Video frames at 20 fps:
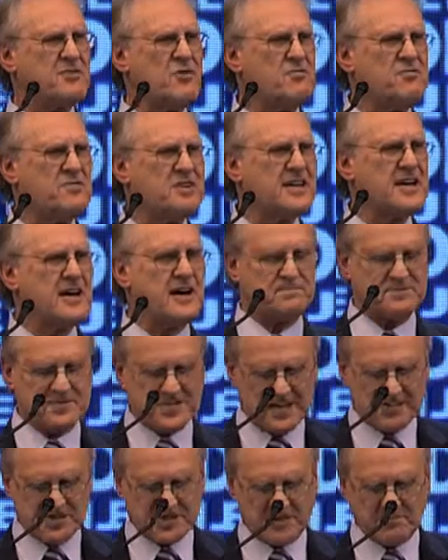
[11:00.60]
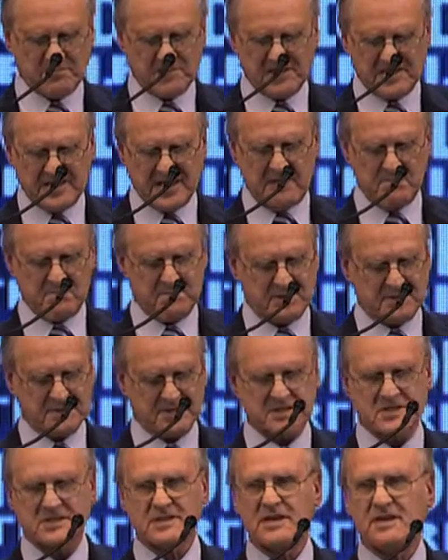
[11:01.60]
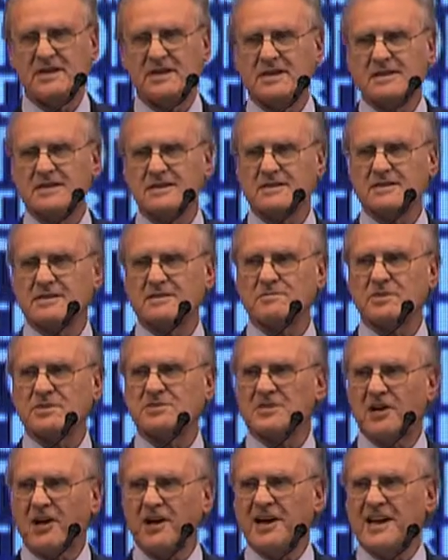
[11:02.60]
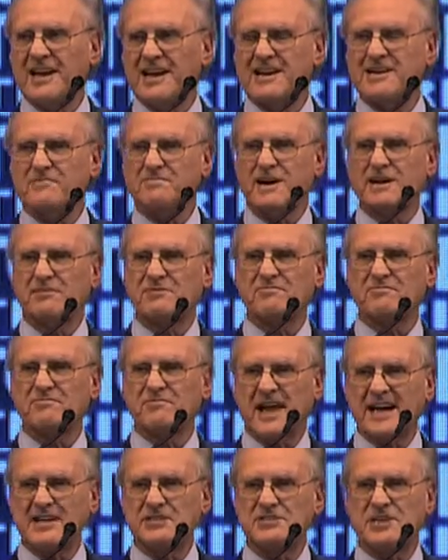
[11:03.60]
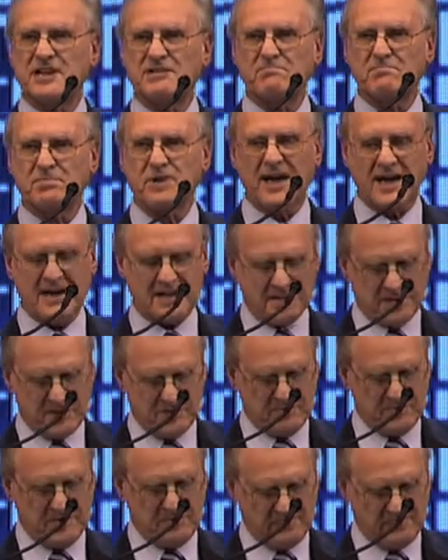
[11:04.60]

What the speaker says: over the obsession with numbers. We're talking about flesh and blood human